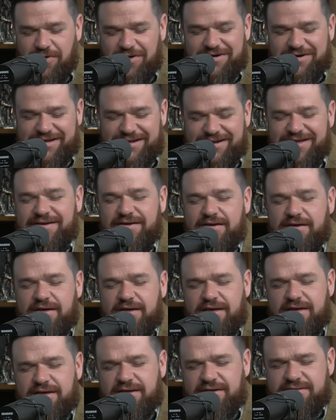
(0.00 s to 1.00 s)
to word it.
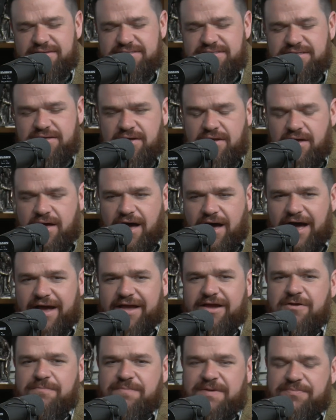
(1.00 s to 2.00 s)
Is I
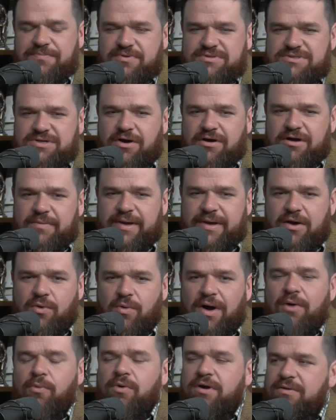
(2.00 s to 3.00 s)
hear people talk about
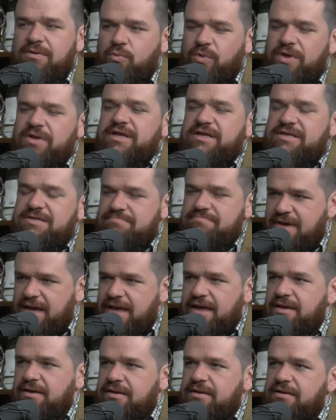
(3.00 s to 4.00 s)
well, We need to
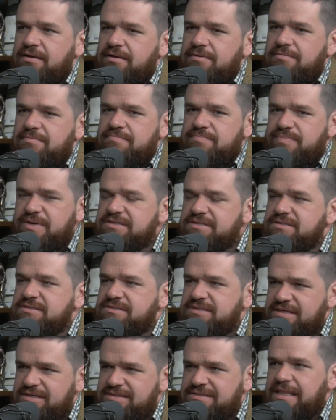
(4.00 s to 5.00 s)
make
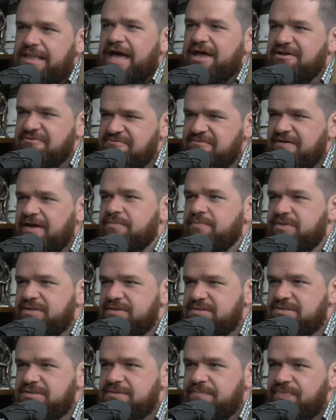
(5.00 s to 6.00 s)
businesses like
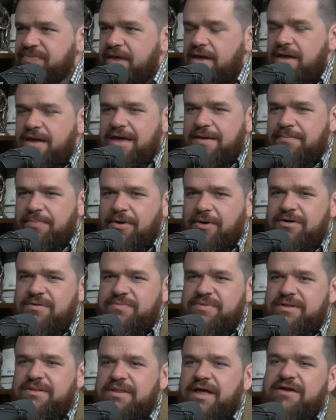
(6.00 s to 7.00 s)
families, mm. and part
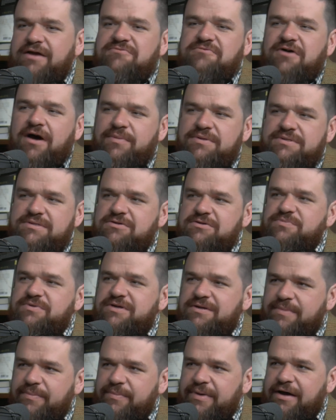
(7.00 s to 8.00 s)
of me like vomits a little
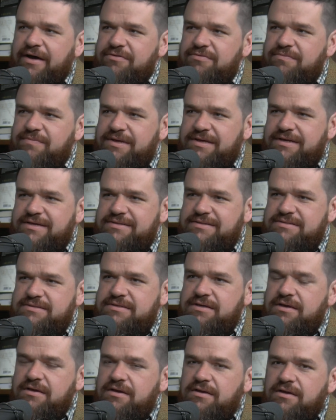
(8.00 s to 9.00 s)
bit in my mouth
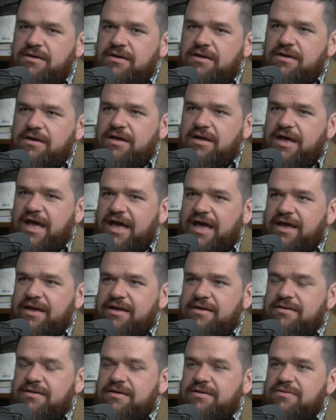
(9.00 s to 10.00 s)
because
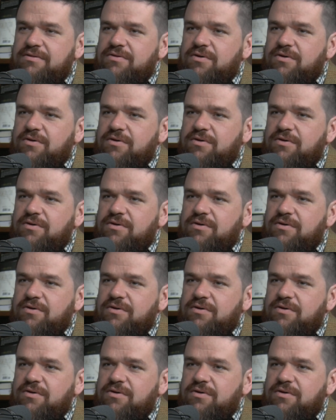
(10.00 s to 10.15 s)
a